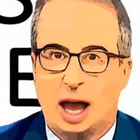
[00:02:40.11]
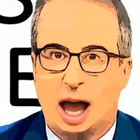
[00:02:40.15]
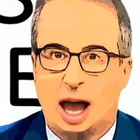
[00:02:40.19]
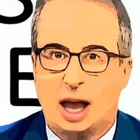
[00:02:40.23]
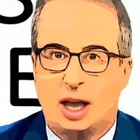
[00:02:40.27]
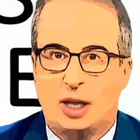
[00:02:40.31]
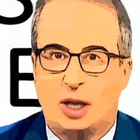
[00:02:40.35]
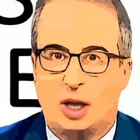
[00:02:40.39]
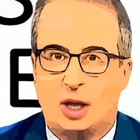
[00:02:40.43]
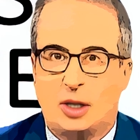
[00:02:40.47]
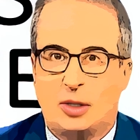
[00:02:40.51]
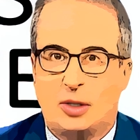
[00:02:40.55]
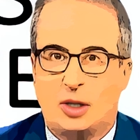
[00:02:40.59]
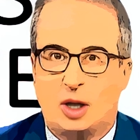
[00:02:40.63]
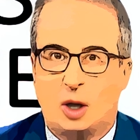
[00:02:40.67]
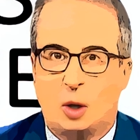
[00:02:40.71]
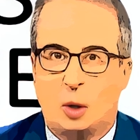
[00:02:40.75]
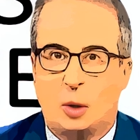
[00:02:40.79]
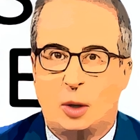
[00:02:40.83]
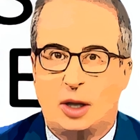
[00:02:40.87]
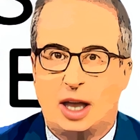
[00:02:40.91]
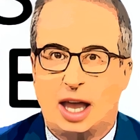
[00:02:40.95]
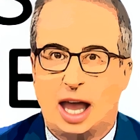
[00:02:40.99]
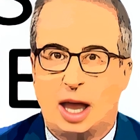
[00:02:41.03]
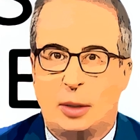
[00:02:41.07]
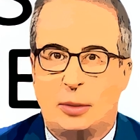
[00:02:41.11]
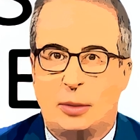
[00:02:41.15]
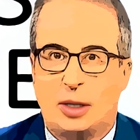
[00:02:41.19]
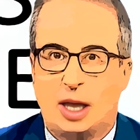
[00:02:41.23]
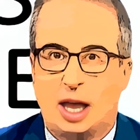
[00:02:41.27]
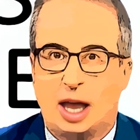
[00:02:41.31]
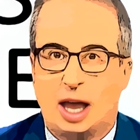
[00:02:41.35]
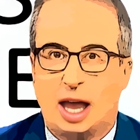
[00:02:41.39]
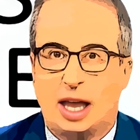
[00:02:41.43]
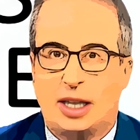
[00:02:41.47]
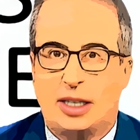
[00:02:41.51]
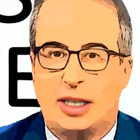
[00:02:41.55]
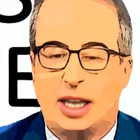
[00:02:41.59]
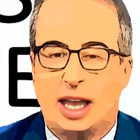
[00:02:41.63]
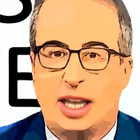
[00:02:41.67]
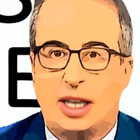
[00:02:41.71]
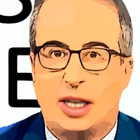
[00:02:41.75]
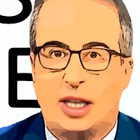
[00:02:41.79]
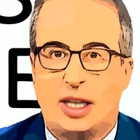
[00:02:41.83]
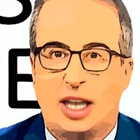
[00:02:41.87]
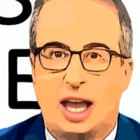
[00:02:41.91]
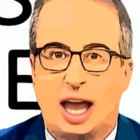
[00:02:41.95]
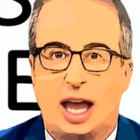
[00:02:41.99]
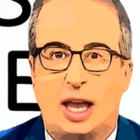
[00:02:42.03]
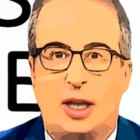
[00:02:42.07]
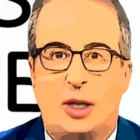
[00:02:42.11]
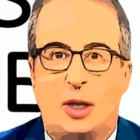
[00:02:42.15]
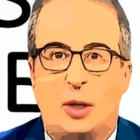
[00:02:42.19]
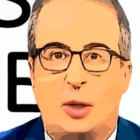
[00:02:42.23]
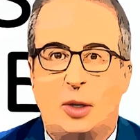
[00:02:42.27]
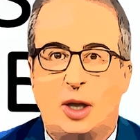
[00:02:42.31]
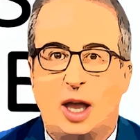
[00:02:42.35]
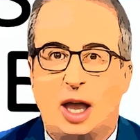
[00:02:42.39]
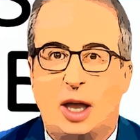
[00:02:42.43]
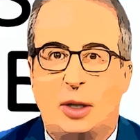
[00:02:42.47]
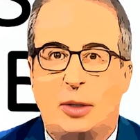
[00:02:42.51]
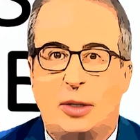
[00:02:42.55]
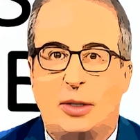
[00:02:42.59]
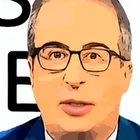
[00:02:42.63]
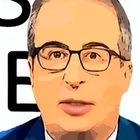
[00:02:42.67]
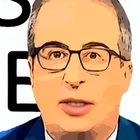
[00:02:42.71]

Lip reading: Adolph. No one names their kids that today, do they?